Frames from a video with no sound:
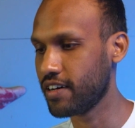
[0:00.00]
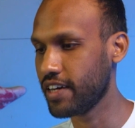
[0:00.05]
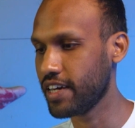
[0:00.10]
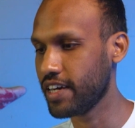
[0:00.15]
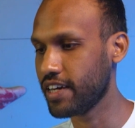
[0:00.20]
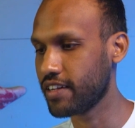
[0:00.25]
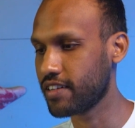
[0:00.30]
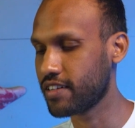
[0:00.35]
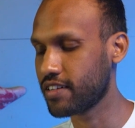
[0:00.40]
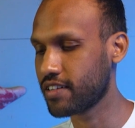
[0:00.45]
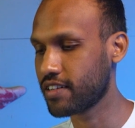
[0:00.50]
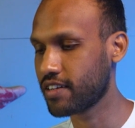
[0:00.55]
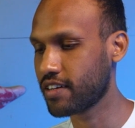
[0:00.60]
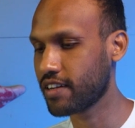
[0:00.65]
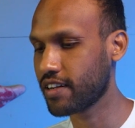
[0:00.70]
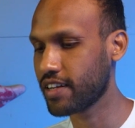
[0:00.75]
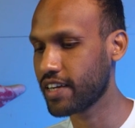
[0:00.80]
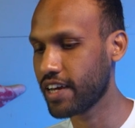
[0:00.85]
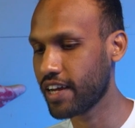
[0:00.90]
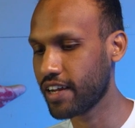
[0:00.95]
it
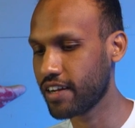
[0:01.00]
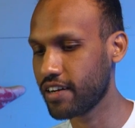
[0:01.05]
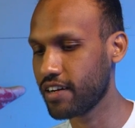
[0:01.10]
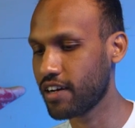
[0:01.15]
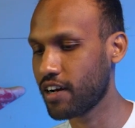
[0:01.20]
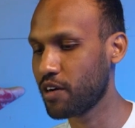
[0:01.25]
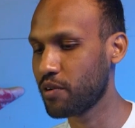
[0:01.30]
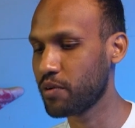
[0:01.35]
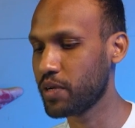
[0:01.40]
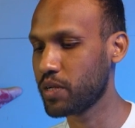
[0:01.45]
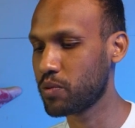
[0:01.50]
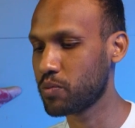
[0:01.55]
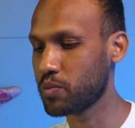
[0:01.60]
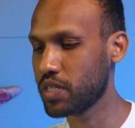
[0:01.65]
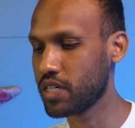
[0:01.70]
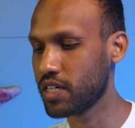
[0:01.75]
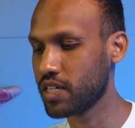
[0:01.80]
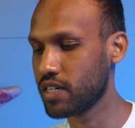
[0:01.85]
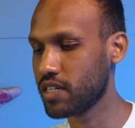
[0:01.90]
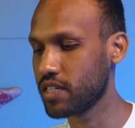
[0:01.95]
created how it
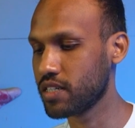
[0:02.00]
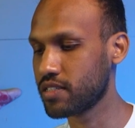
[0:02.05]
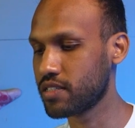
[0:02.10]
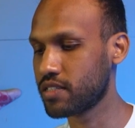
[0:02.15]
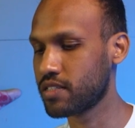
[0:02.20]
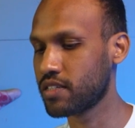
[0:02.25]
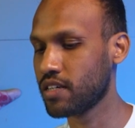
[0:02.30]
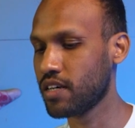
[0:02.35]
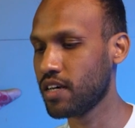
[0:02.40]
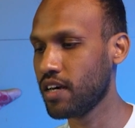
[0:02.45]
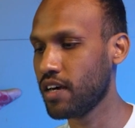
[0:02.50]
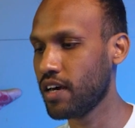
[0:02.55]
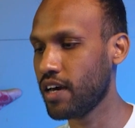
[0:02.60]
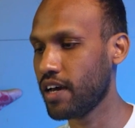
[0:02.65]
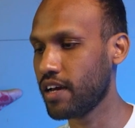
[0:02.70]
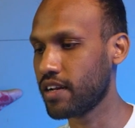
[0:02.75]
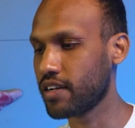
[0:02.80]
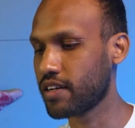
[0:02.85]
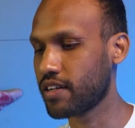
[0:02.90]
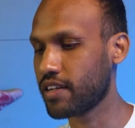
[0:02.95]
works
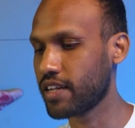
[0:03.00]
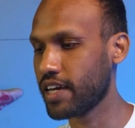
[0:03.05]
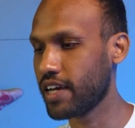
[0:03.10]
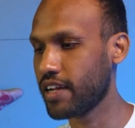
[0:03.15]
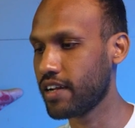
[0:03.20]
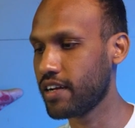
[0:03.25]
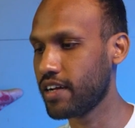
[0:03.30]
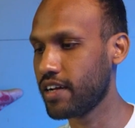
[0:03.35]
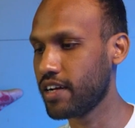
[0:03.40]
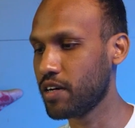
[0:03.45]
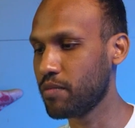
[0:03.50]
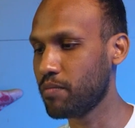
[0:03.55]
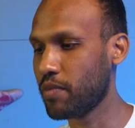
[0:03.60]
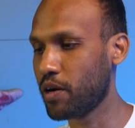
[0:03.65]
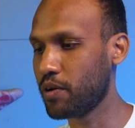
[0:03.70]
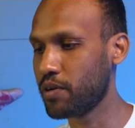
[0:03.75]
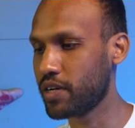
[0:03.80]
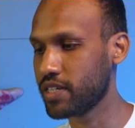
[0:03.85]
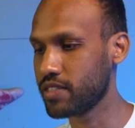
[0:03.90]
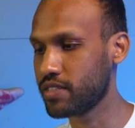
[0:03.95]
and created an
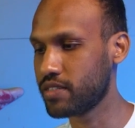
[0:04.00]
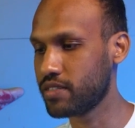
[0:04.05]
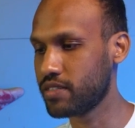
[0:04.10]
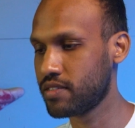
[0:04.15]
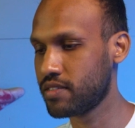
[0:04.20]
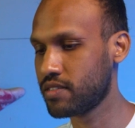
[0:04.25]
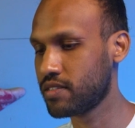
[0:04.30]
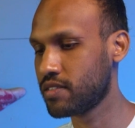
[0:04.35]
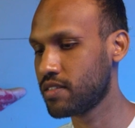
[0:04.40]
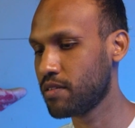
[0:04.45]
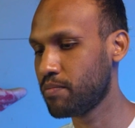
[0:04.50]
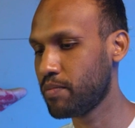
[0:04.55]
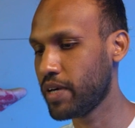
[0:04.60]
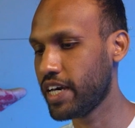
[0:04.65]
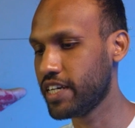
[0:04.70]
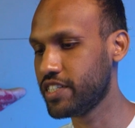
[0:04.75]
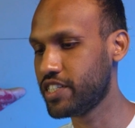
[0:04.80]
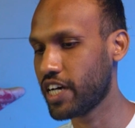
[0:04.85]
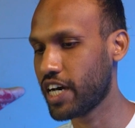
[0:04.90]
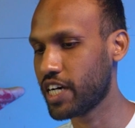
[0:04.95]
about us
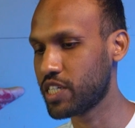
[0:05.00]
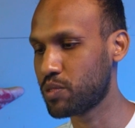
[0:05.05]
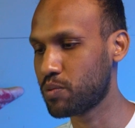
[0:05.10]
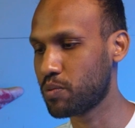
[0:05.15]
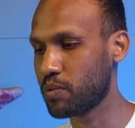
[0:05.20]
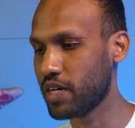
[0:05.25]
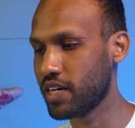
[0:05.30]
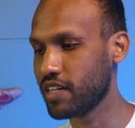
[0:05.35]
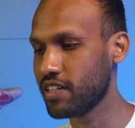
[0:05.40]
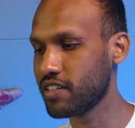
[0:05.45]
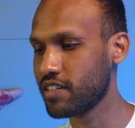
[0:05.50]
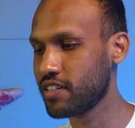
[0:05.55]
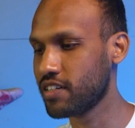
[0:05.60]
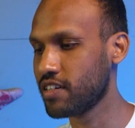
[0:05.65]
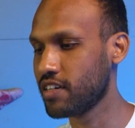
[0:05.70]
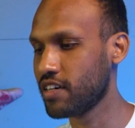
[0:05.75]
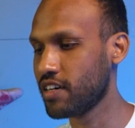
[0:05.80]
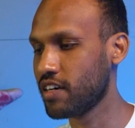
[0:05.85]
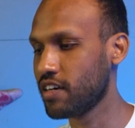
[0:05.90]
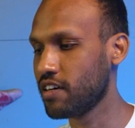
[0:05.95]
page as well
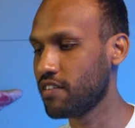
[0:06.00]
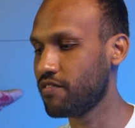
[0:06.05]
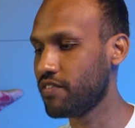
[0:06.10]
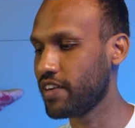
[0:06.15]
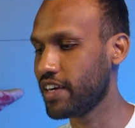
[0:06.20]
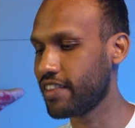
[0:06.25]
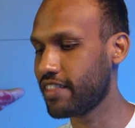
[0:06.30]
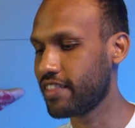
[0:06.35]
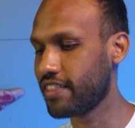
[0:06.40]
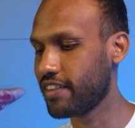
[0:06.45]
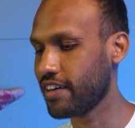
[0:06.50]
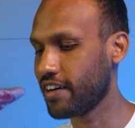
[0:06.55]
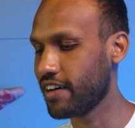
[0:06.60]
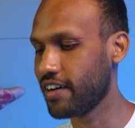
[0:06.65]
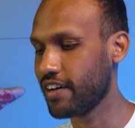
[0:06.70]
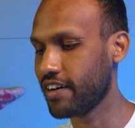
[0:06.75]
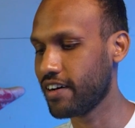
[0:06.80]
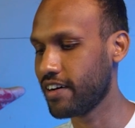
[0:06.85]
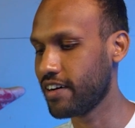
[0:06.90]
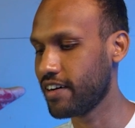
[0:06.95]
with
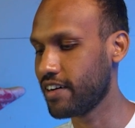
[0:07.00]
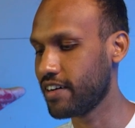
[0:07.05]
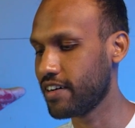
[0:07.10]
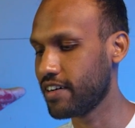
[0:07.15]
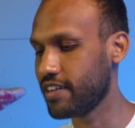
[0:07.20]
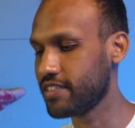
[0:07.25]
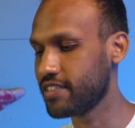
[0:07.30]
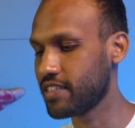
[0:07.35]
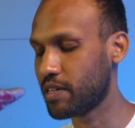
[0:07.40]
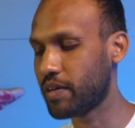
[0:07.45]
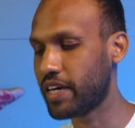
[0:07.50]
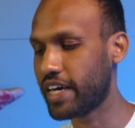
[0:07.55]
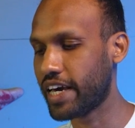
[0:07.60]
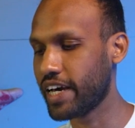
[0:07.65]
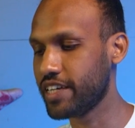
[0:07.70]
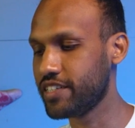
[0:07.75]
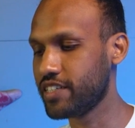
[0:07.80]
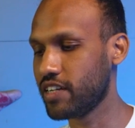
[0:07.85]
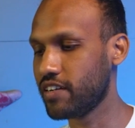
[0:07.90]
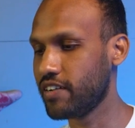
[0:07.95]

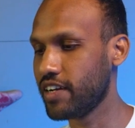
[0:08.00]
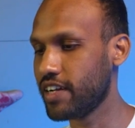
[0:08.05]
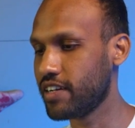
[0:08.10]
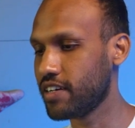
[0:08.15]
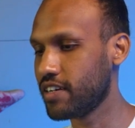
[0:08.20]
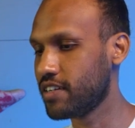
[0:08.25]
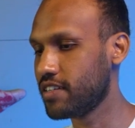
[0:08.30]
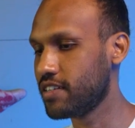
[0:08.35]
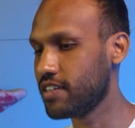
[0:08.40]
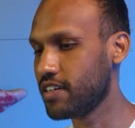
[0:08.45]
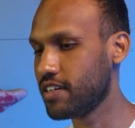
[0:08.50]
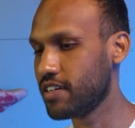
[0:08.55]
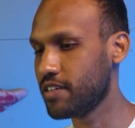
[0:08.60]
AI generated